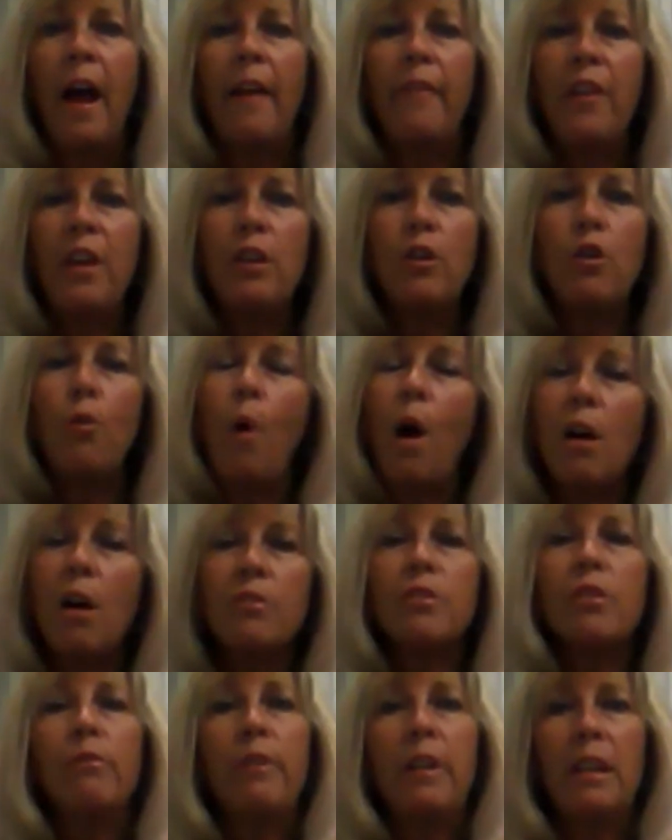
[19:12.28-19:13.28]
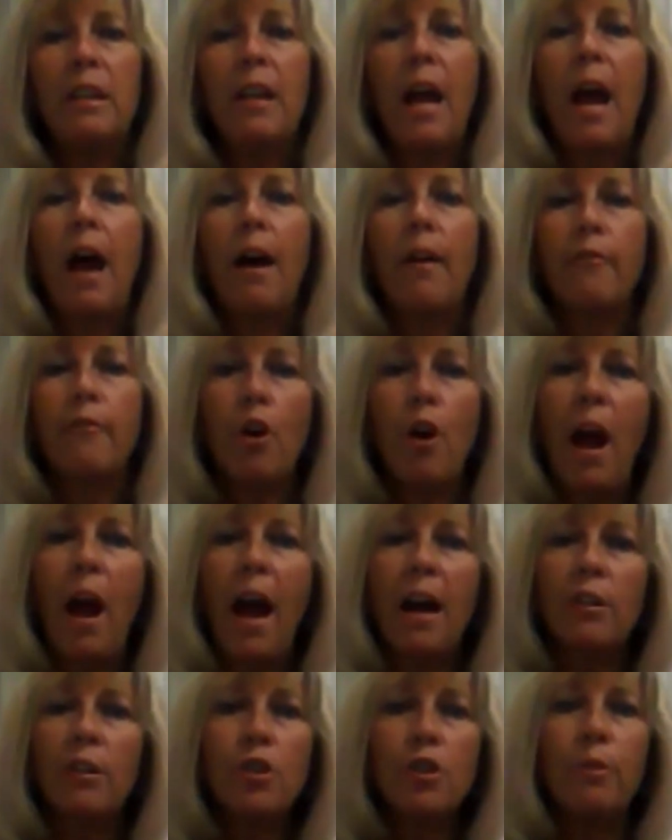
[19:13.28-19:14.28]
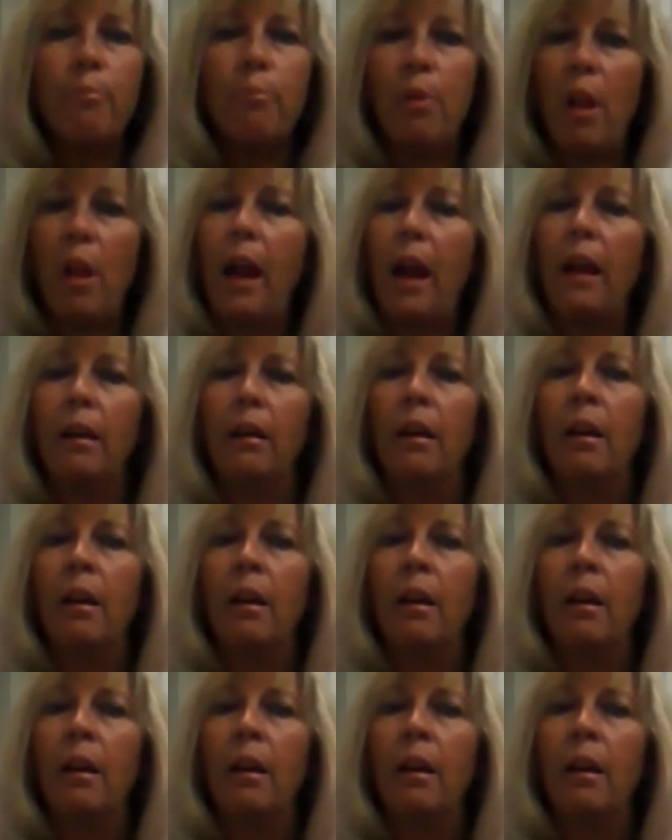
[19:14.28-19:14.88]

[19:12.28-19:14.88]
And then you also need to have your action plan.